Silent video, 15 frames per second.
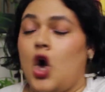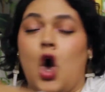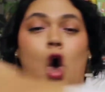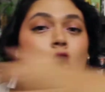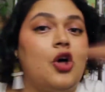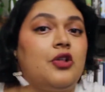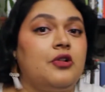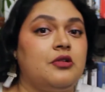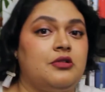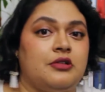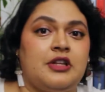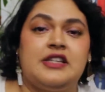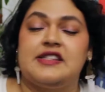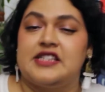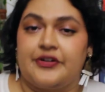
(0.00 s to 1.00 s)
all
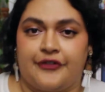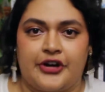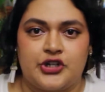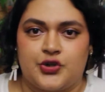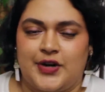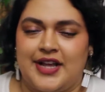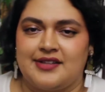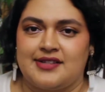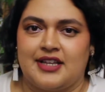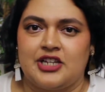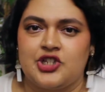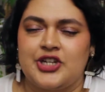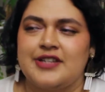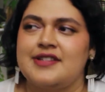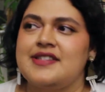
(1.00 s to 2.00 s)
these different
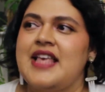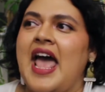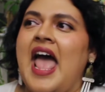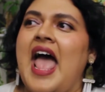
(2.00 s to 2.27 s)
translations,